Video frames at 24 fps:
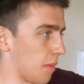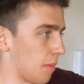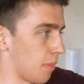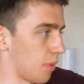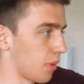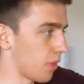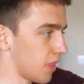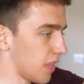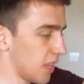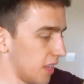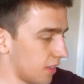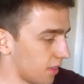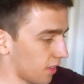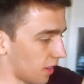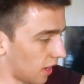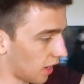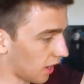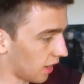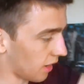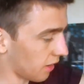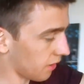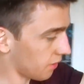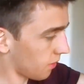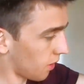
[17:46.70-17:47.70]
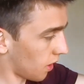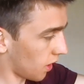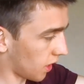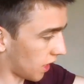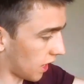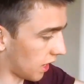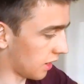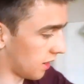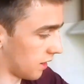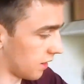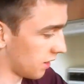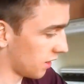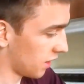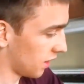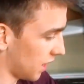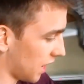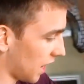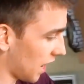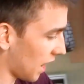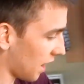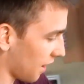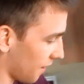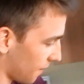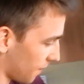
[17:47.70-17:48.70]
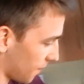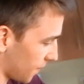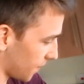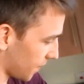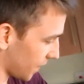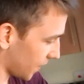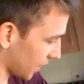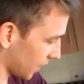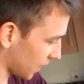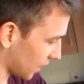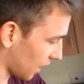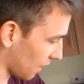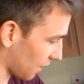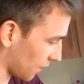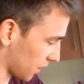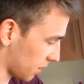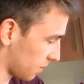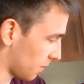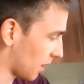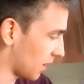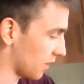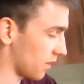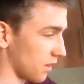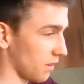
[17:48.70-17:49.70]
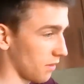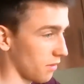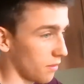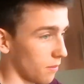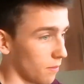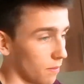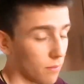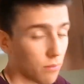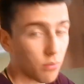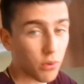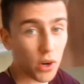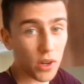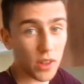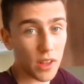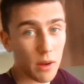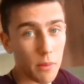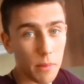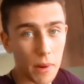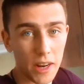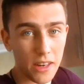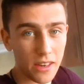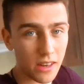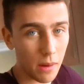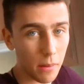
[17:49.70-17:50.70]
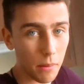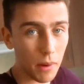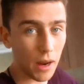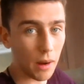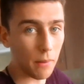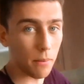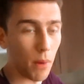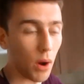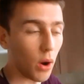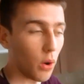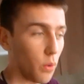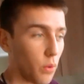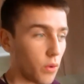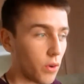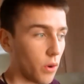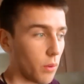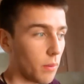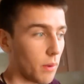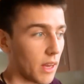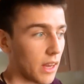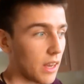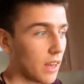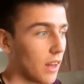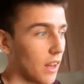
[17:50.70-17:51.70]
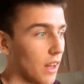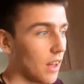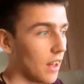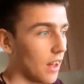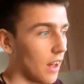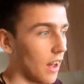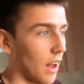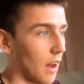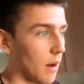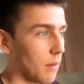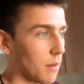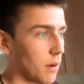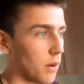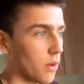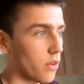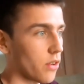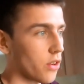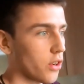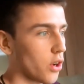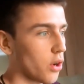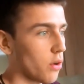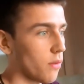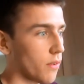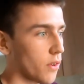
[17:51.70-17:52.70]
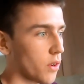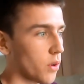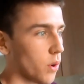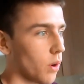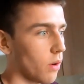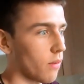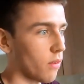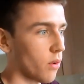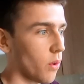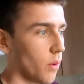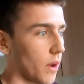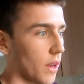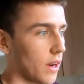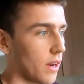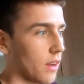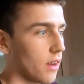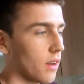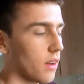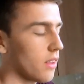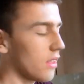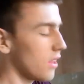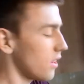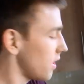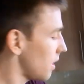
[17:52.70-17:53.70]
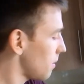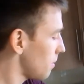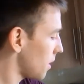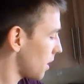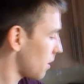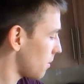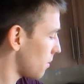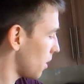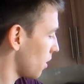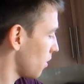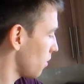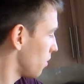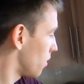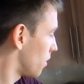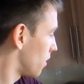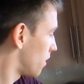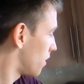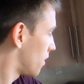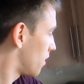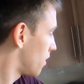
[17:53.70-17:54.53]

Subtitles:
But these are like fucking... They're expensive. They're about £10 a bottle normally. But it was two for £12. Are they £10 a bottle?